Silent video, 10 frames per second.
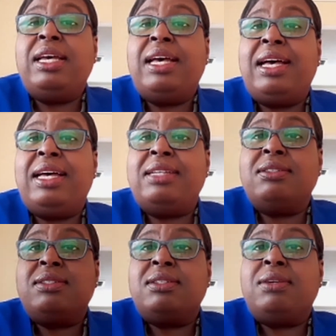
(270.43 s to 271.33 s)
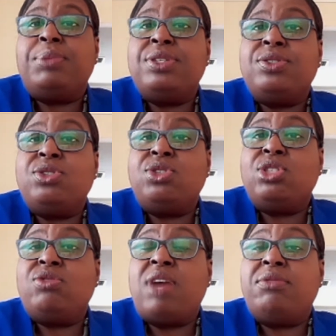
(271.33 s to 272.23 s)
and persons should
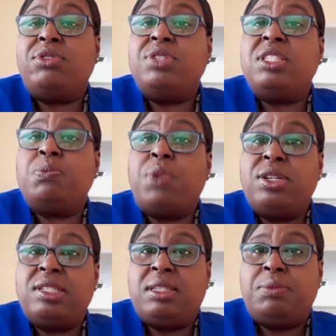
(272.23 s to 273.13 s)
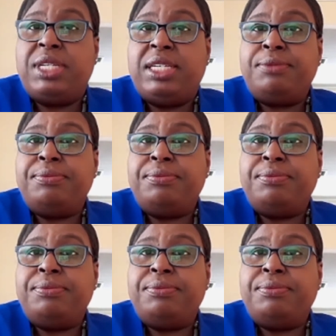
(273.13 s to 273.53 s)
travel responsibly.